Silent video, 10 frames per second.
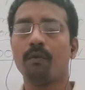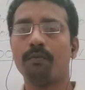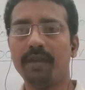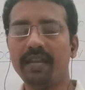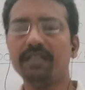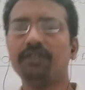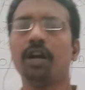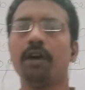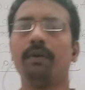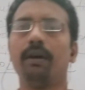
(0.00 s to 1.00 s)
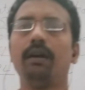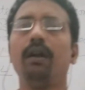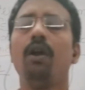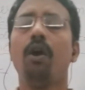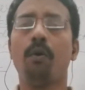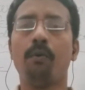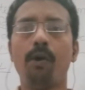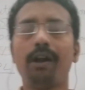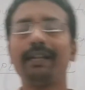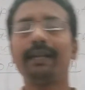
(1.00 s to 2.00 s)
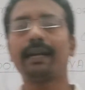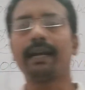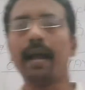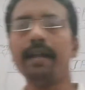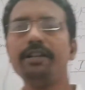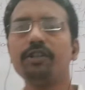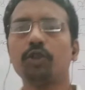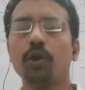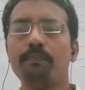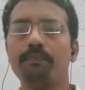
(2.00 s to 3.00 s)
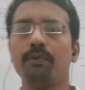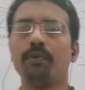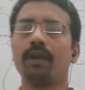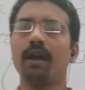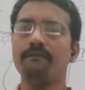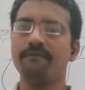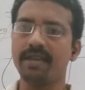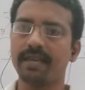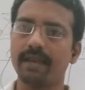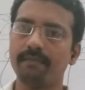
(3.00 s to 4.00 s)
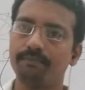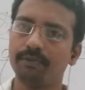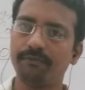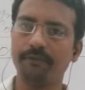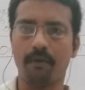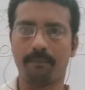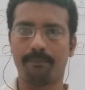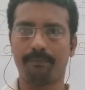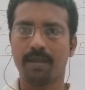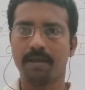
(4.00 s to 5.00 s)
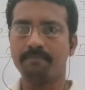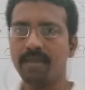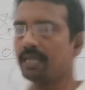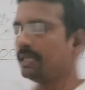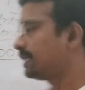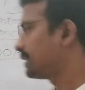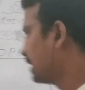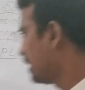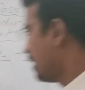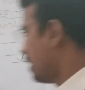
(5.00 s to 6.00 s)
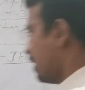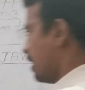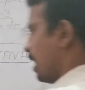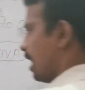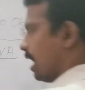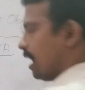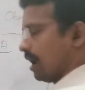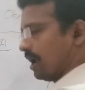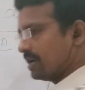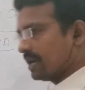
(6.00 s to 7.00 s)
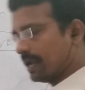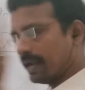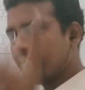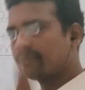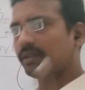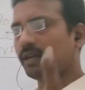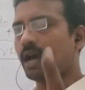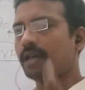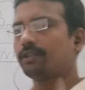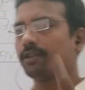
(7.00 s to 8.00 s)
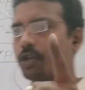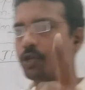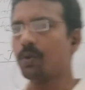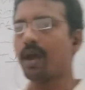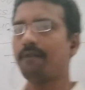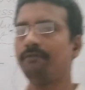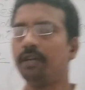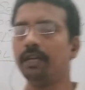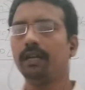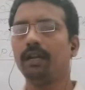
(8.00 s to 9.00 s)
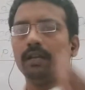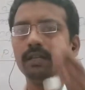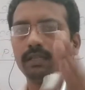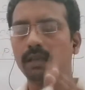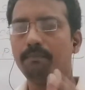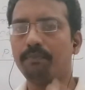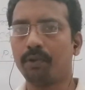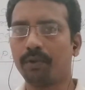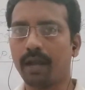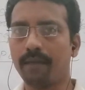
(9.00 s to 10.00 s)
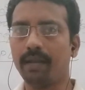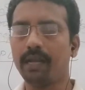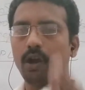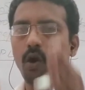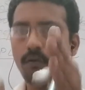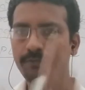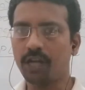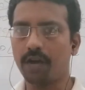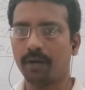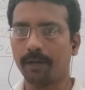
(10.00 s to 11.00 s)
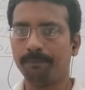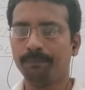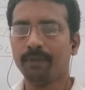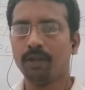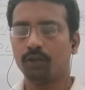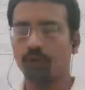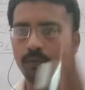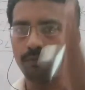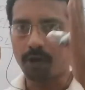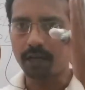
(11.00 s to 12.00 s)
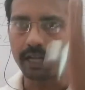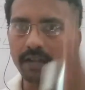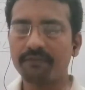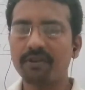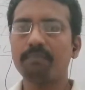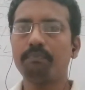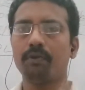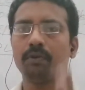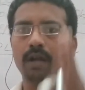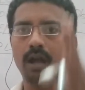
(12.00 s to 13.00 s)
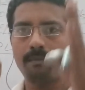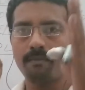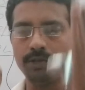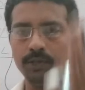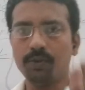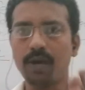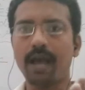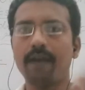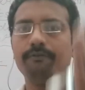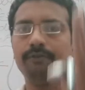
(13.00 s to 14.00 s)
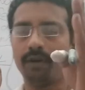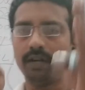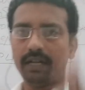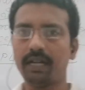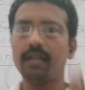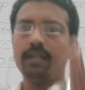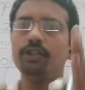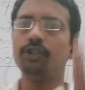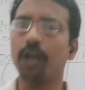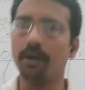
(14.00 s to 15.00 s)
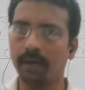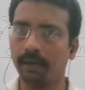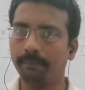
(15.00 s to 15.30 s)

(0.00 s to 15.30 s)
in Java, what kinds of program we can perform. Means in 8th class, you have done some programming of Java. So whatever program you have written in Java